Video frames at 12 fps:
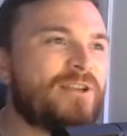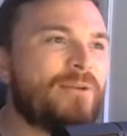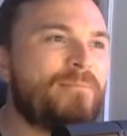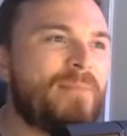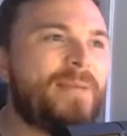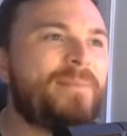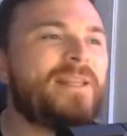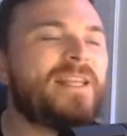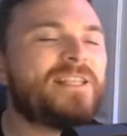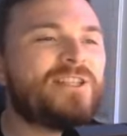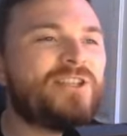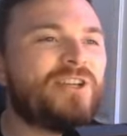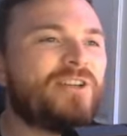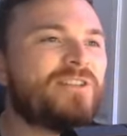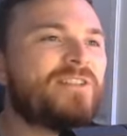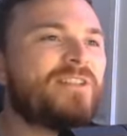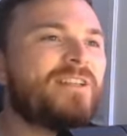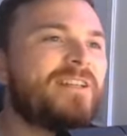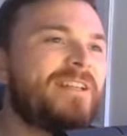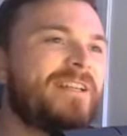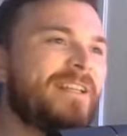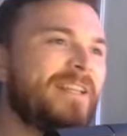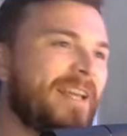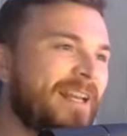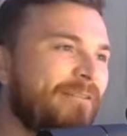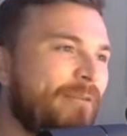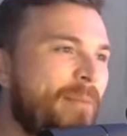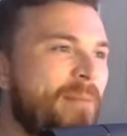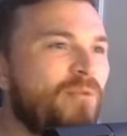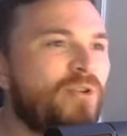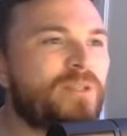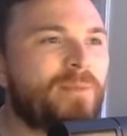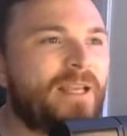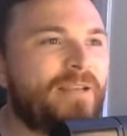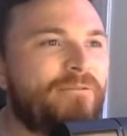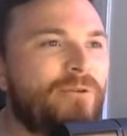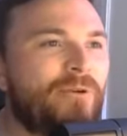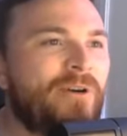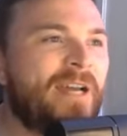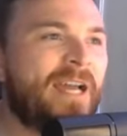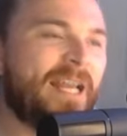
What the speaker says: So maybe there's a chance that they can have a bit more to play for,